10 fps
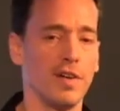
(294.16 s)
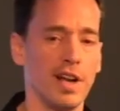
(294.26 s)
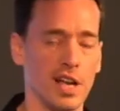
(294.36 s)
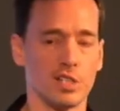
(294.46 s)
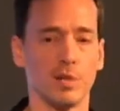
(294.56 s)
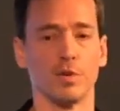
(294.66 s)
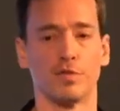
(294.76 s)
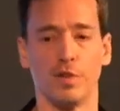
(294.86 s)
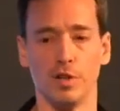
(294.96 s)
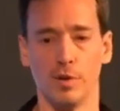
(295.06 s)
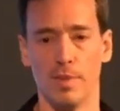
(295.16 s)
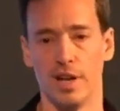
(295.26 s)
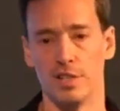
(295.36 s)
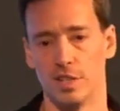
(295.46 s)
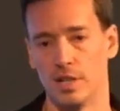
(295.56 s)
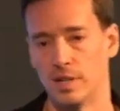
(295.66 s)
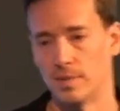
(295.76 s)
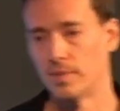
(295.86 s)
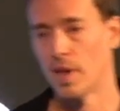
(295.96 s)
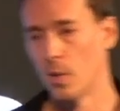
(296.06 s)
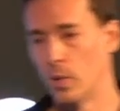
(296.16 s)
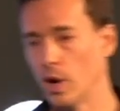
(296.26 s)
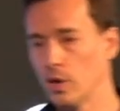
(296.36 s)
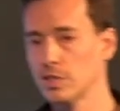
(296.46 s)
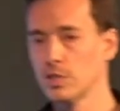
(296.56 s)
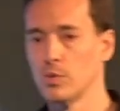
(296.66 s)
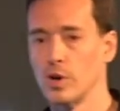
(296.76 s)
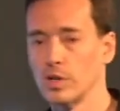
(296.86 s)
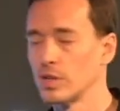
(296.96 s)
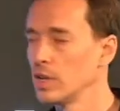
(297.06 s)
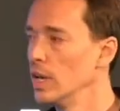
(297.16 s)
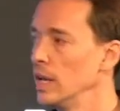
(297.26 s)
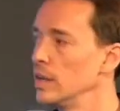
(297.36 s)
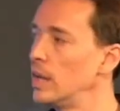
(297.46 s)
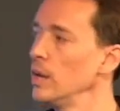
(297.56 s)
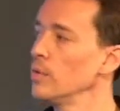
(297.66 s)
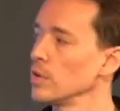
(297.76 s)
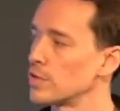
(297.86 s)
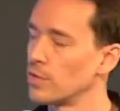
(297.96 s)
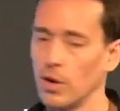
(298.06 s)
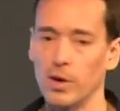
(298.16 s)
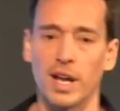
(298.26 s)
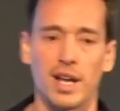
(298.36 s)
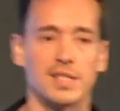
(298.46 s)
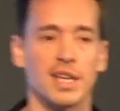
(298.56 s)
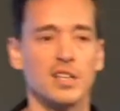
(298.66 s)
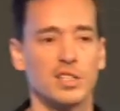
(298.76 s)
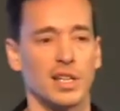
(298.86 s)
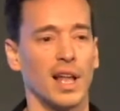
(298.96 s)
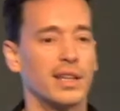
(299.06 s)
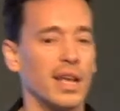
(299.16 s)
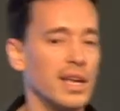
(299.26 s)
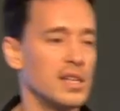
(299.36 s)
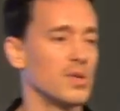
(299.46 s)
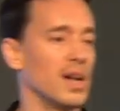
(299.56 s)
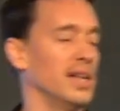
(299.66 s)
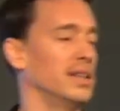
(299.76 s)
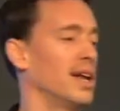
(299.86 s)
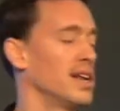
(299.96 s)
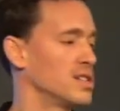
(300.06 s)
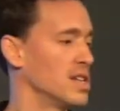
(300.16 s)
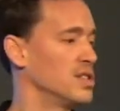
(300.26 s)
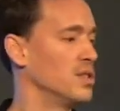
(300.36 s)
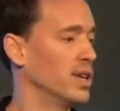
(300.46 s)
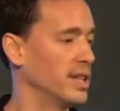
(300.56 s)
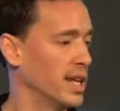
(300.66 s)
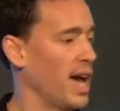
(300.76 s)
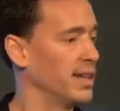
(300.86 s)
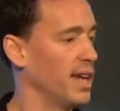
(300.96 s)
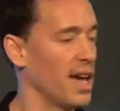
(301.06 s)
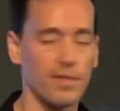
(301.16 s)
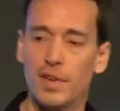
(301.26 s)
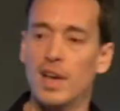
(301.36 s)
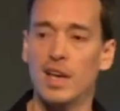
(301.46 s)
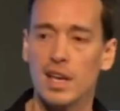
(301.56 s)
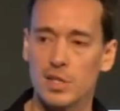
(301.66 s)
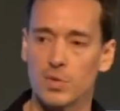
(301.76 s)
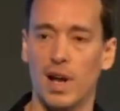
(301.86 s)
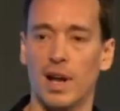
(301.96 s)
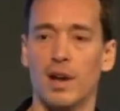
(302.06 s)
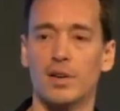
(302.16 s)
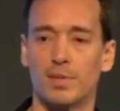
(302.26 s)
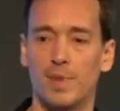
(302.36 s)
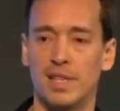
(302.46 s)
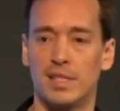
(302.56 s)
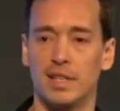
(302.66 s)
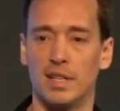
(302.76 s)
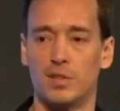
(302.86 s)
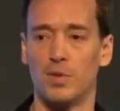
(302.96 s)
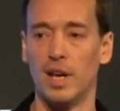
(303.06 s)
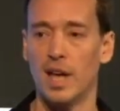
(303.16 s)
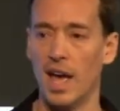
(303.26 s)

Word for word: financial portfolio manager. We also work in key roles for organizations like the Israeli Intelligence Unit and IDF, Israel Aerospace Industry,